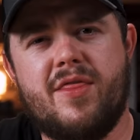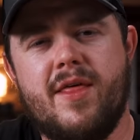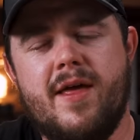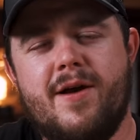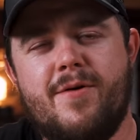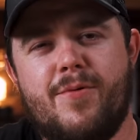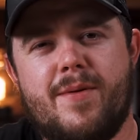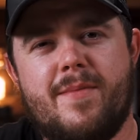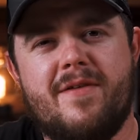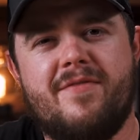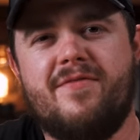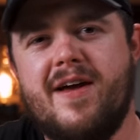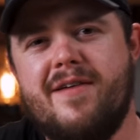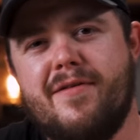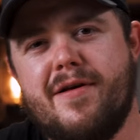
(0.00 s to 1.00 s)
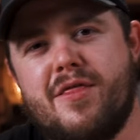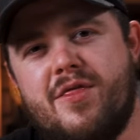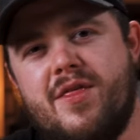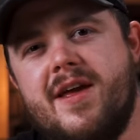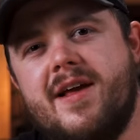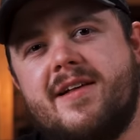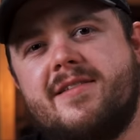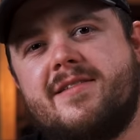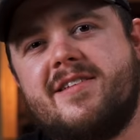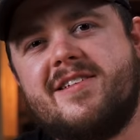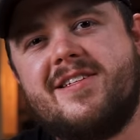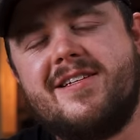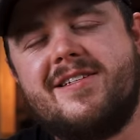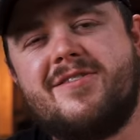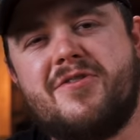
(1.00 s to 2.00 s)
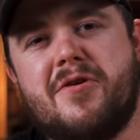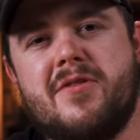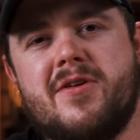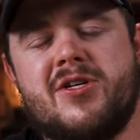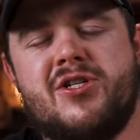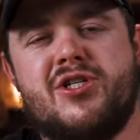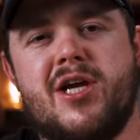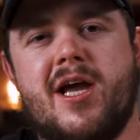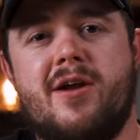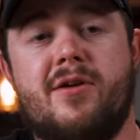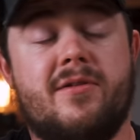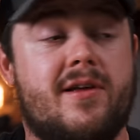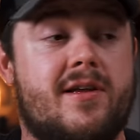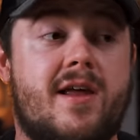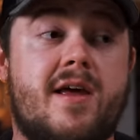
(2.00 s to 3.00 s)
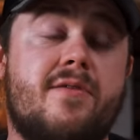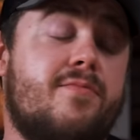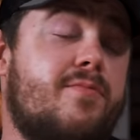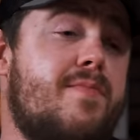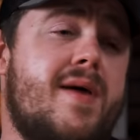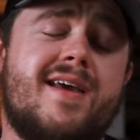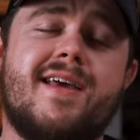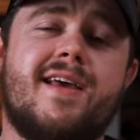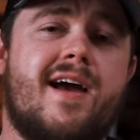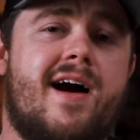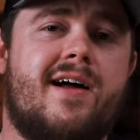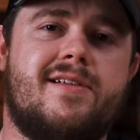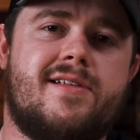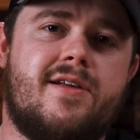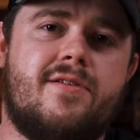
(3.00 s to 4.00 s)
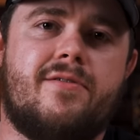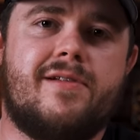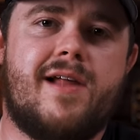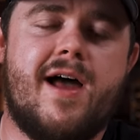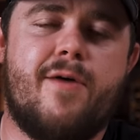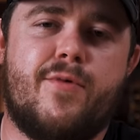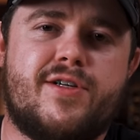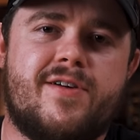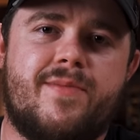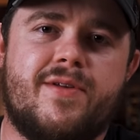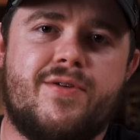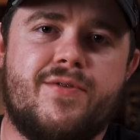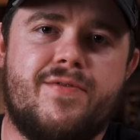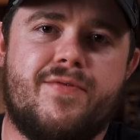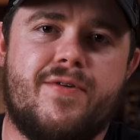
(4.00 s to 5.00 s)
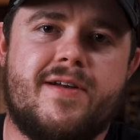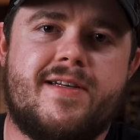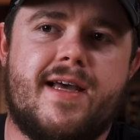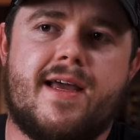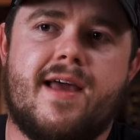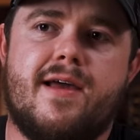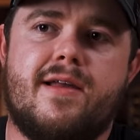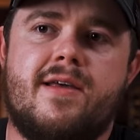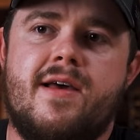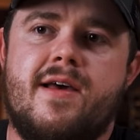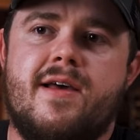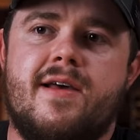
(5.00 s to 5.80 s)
think one of my favorite things since starting this channel and, and making content online, which I've been doing for a decade,